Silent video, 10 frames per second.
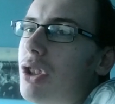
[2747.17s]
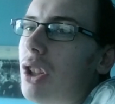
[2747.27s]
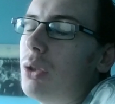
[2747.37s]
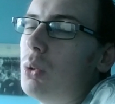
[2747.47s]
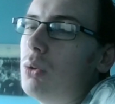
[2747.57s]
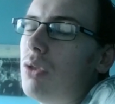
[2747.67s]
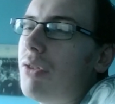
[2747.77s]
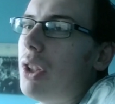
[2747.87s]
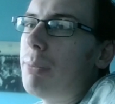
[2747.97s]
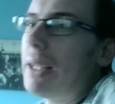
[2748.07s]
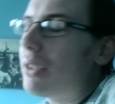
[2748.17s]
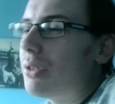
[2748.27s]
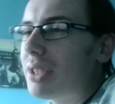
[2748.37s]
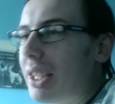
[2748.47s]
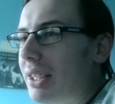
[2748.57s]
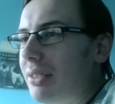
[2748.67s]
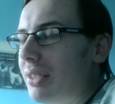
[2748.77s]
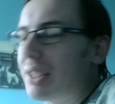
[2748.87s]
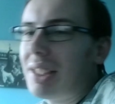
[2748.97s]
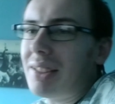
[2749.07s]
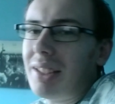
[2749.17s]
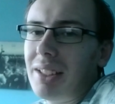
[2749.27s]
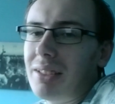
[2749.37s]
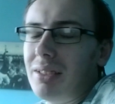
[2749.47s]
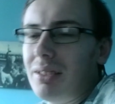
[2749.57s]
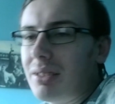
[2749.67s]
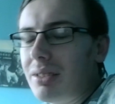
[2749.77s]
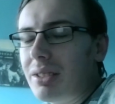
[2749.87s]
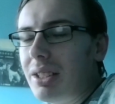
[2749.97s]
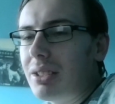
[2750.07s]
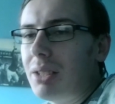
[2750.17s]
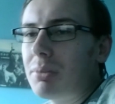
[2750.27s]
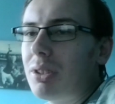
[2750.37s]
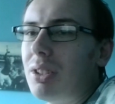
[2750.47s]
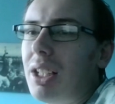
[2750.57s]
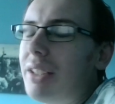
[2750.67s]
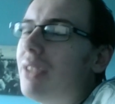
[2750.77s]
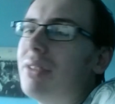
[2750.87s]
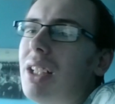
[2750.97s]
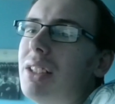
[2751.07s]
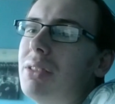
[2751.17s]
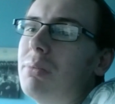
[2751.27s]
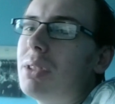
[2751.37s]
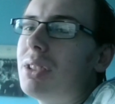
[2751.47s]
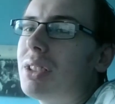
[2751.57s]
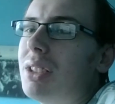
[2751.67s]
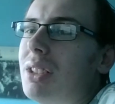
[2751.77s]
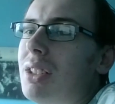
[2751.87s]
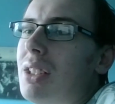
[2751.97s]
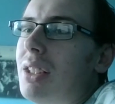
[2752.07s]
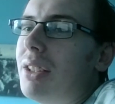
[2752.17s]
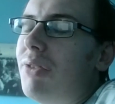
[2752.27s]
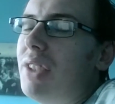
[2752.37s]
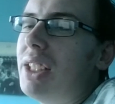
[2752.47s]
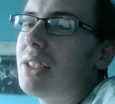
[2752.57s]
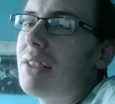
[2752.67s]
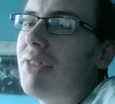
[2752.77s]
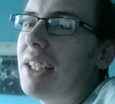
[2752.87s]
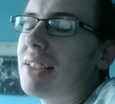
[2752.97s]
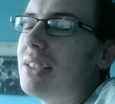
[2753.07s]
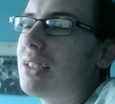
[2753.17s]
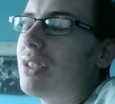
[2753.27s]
will revert back to, say, a Saturday tea time slot? I don't know, because the fact is that